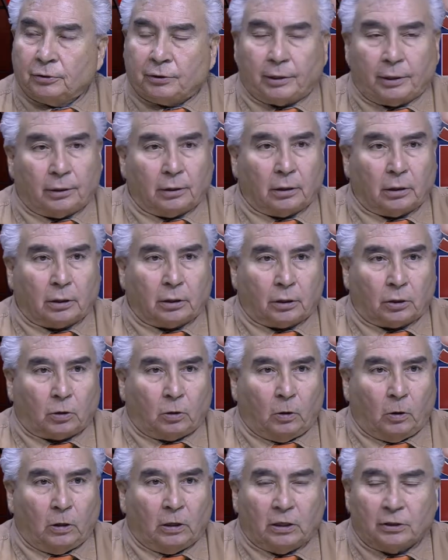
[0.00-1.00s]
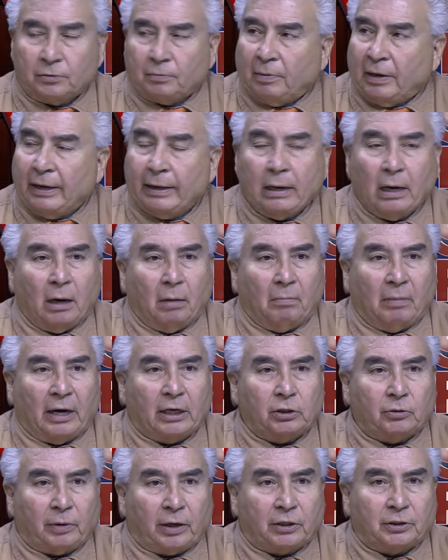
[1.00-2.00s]
can, uh, can call us. My, my
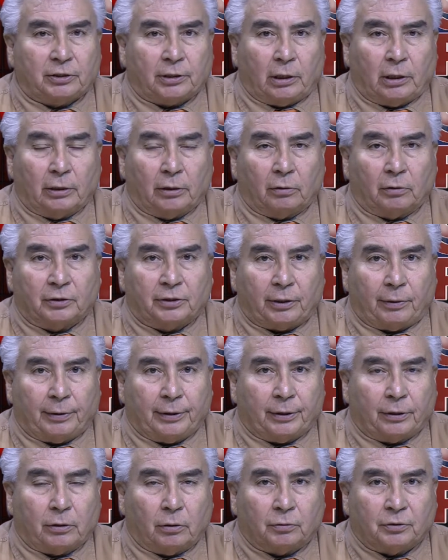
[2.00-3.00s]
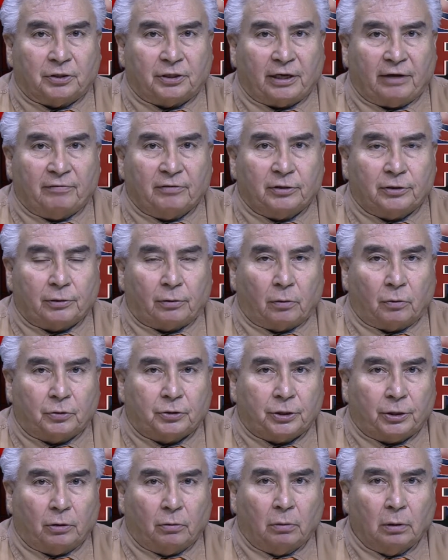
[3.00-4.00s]
direct cellular is area code
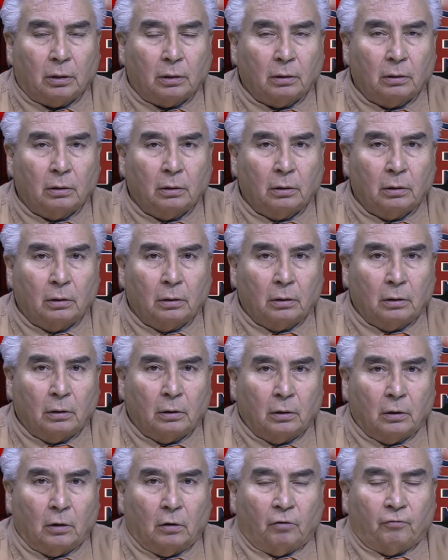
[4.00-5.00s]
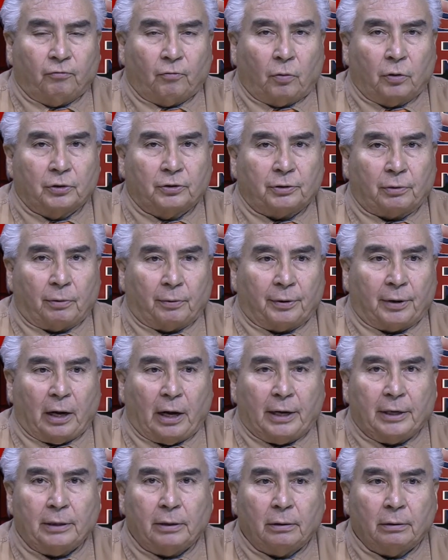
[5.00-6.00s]
702
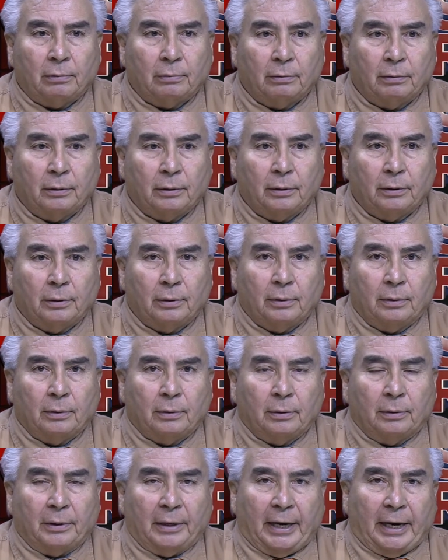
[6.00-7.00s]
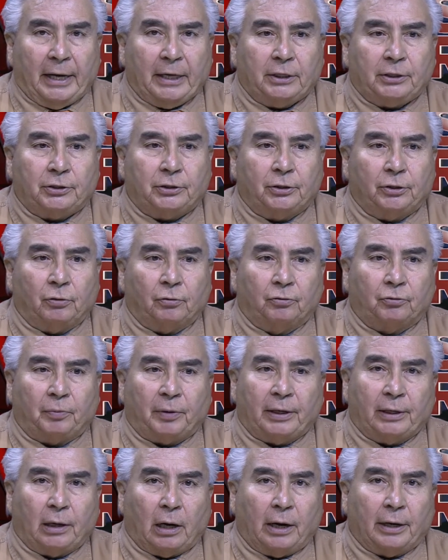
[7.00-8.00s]
409
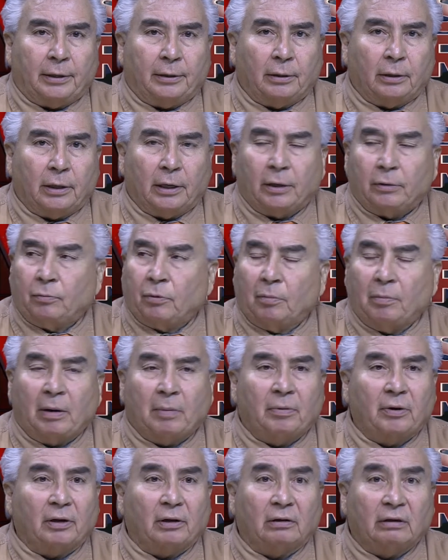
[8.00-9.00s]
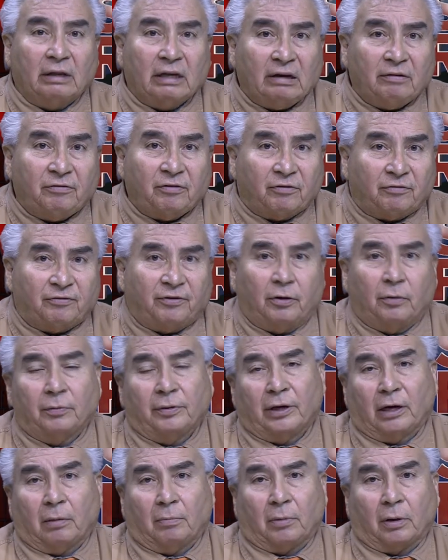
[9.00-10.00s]
8239. And remember to leave your phone
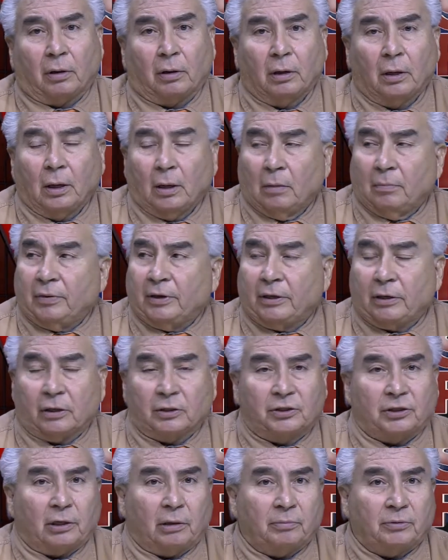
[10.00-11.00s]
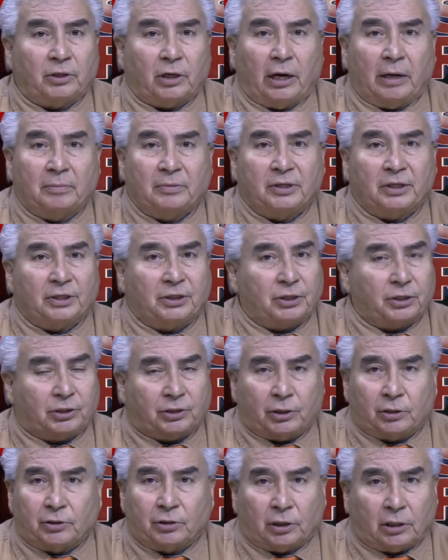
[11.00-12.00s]
number because sometimes it just
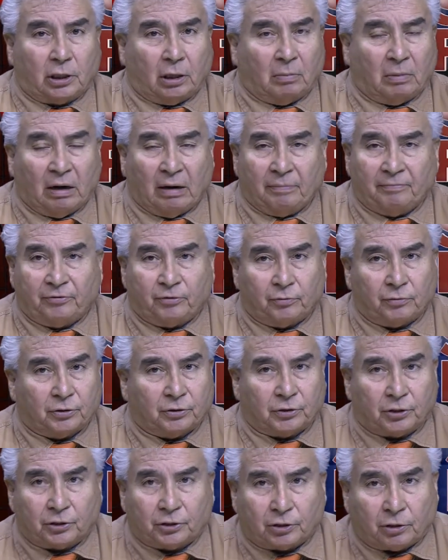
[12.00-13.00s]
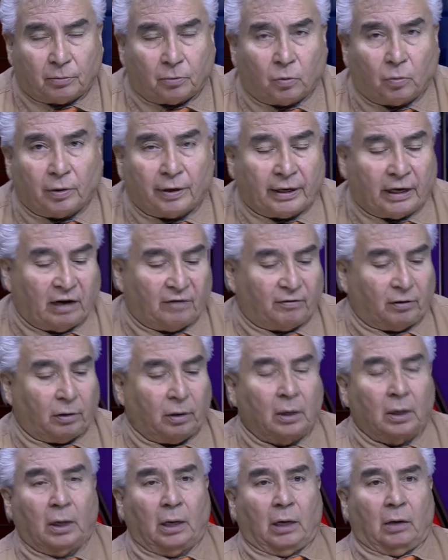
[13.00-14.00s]
doesn't come up through the system or whatever.
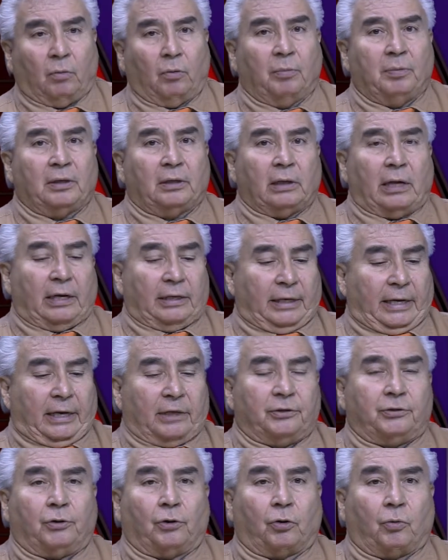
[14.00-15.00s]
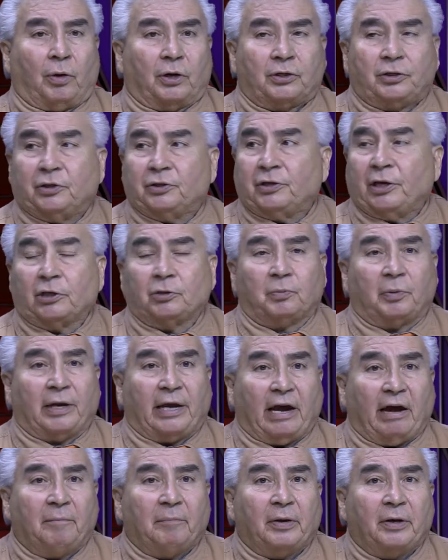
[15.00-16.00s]
We'll be glad to answer your questions as we
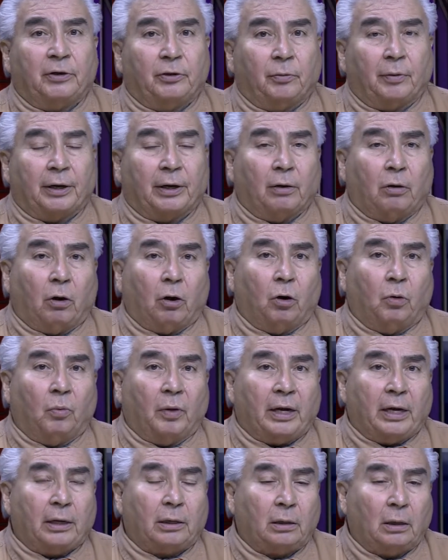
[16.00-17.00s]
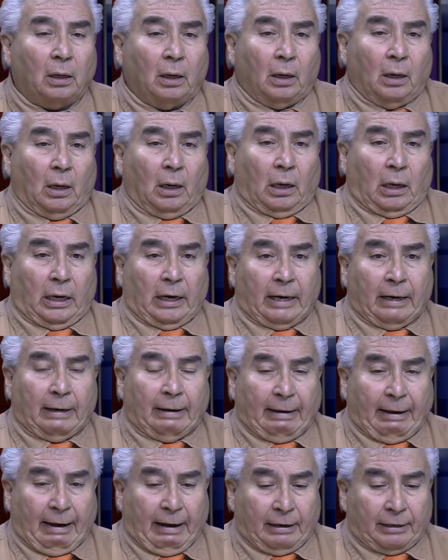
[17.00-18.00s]
have been doing all week. Uh,
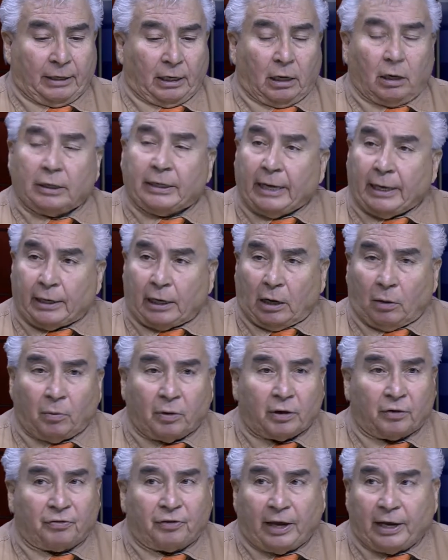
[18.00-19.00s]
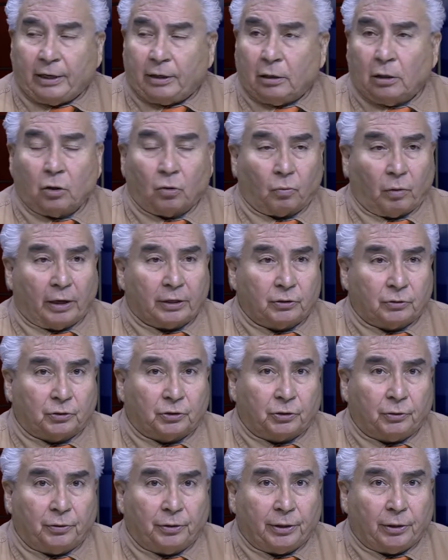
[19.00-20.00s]
and uh, again, I want to thank Rigel
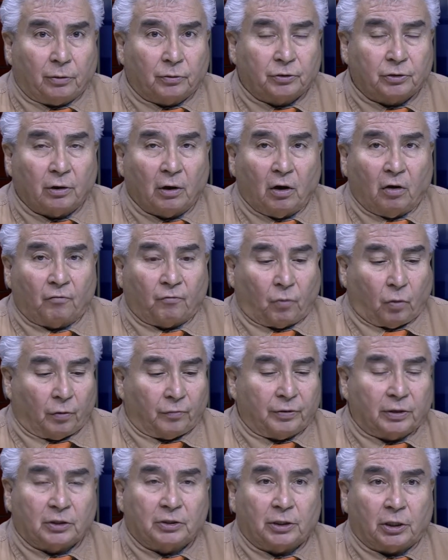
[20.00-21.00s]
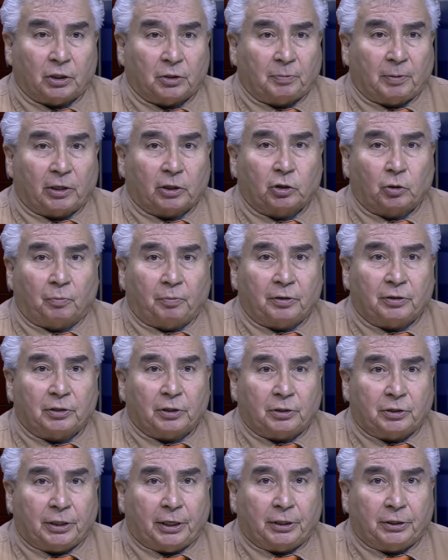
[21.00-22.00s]
Studios for this uh, special
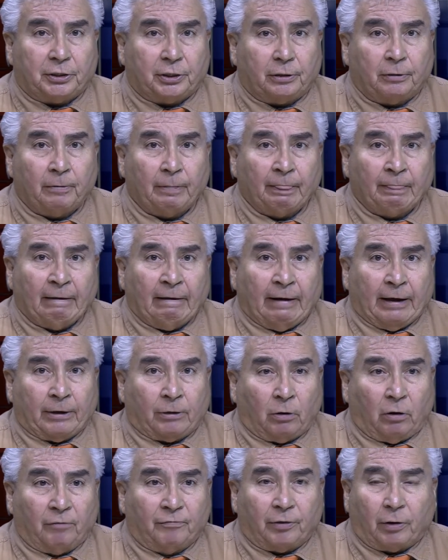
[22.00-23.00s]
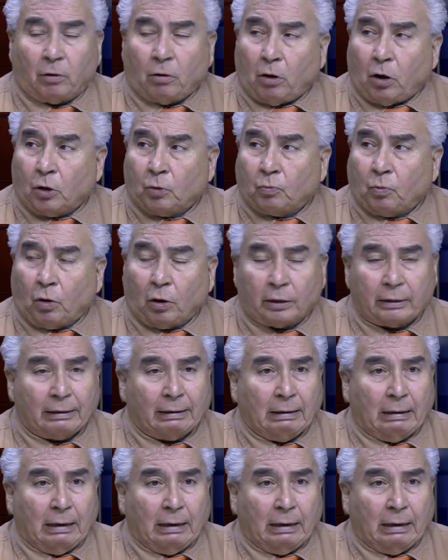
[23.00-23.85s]
presentation and all their hard work.